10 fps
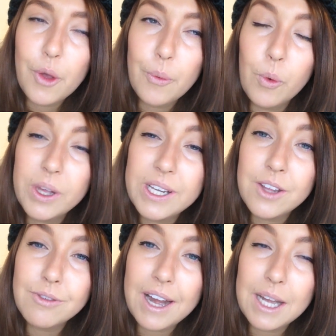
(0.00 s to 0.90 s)
Walking in
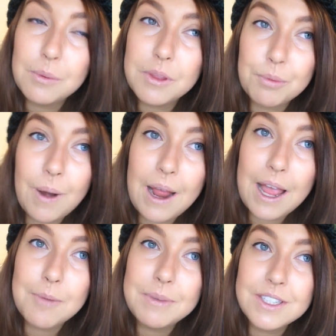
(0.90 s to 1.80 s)
the rain with a
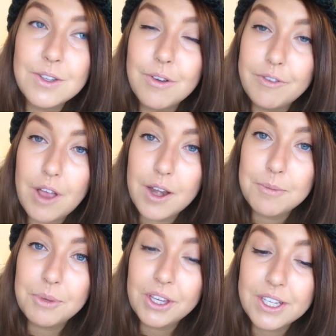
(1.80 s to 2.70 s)
pram is not fun
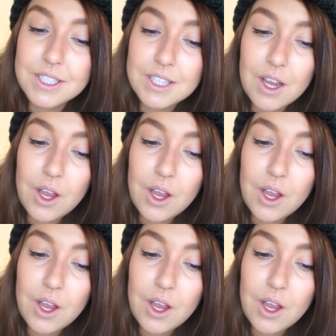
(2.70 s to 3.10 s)
because